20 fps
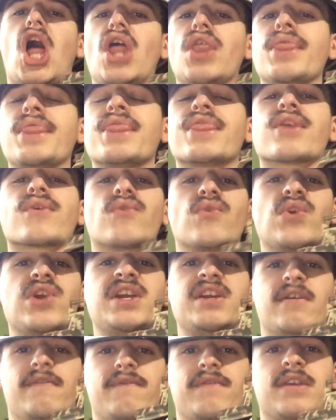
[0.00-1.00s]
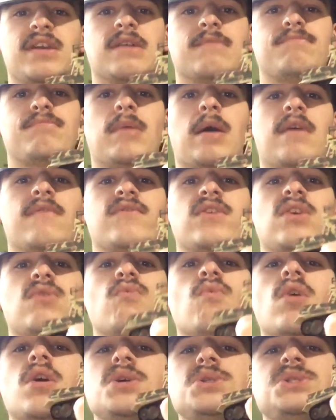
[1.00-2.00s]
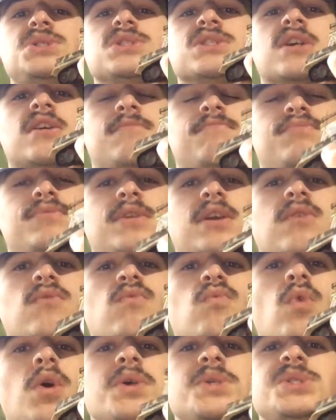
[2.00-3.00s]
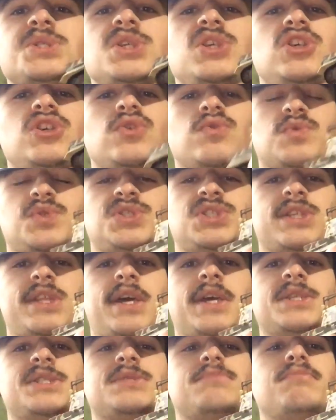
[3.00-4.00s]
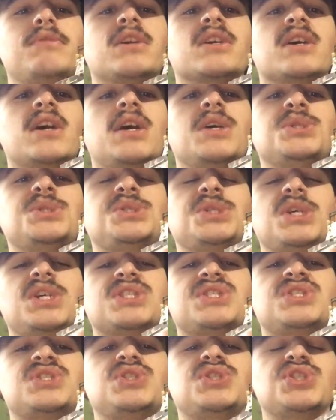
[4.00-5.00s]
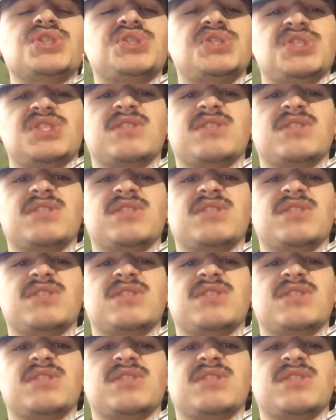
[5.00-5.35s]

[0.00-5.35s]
3 of the above. It was useless because it's just,